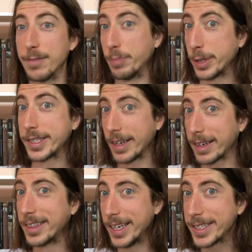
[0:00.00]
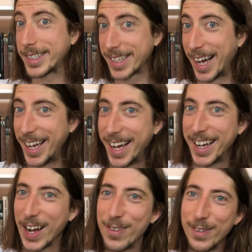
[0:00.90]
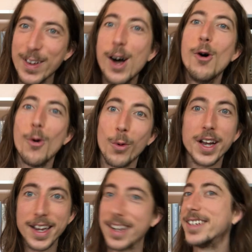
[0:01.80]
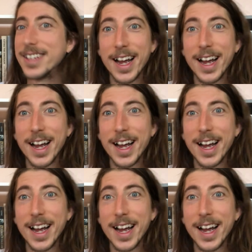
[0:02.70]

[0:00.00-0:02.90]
Books like this, we're getting into,